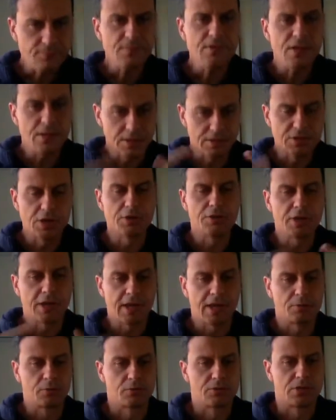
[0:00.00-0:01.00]
turn the
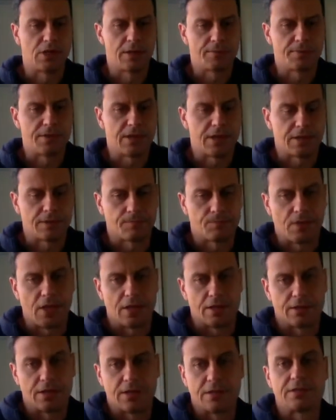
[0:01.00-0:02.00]
handle type thing,
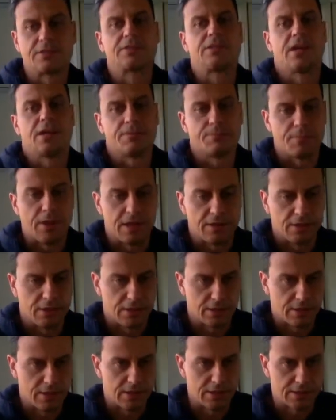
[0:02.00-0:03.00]
and it's done
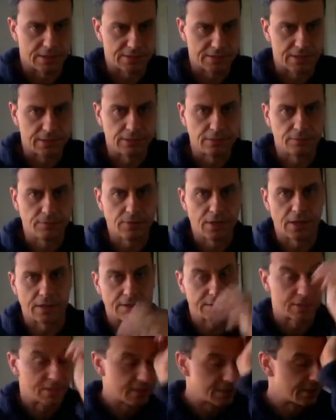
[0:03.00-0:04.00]
mainly in Excel. And
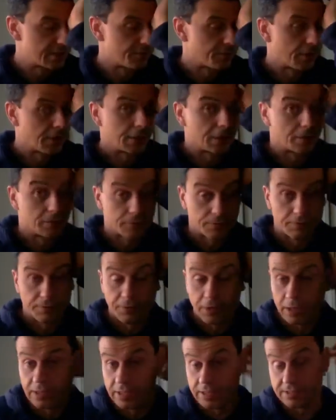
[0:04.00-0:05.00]
so this is a relic of the
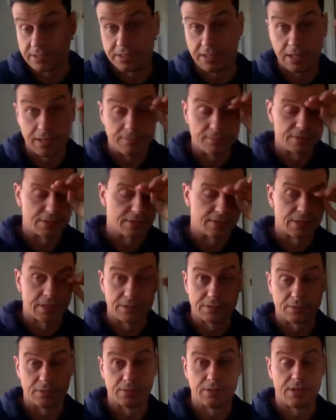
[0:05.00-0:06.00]
finance teams and that
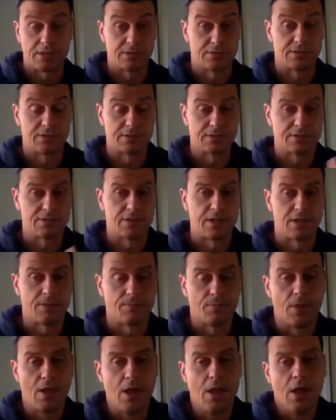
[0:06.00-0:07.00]
sort of thing, just
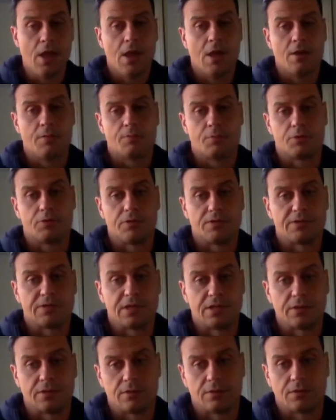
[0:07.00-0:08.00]

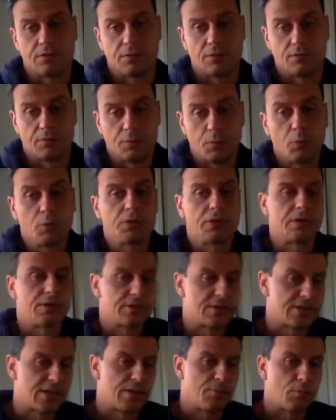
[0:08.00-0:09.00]
producing the reporting the
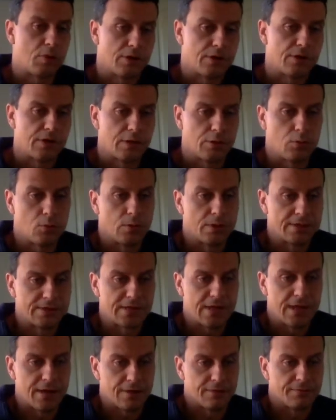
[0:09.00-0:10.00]
same way that they always
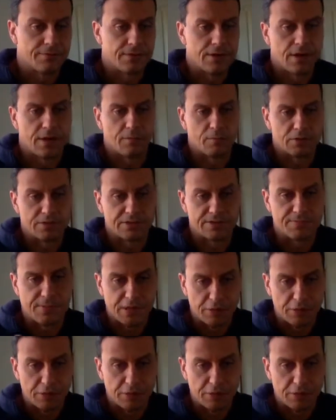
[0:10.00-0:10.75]
have, which is a manual